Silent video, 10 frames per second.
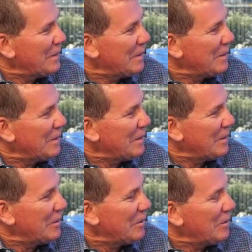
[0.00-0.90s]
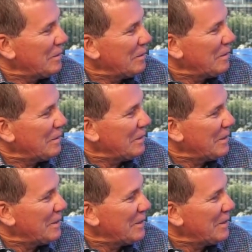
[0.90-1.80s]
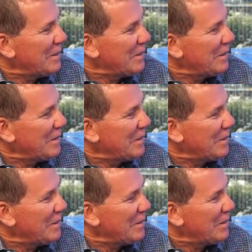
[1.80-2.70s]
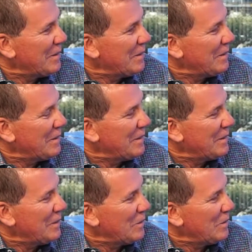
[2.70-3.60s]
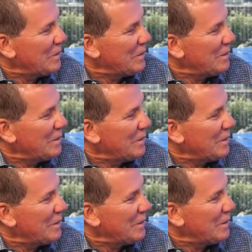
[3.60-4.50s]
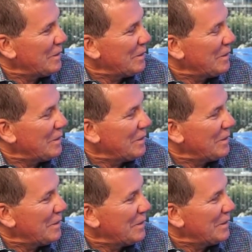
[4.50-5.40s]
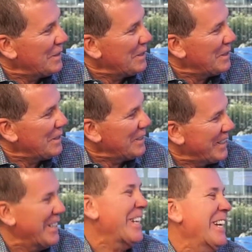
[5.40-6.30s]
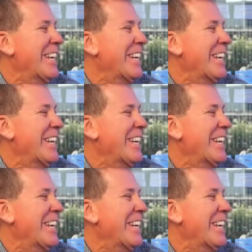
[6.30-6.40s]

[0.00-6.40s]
The person shown says nothing.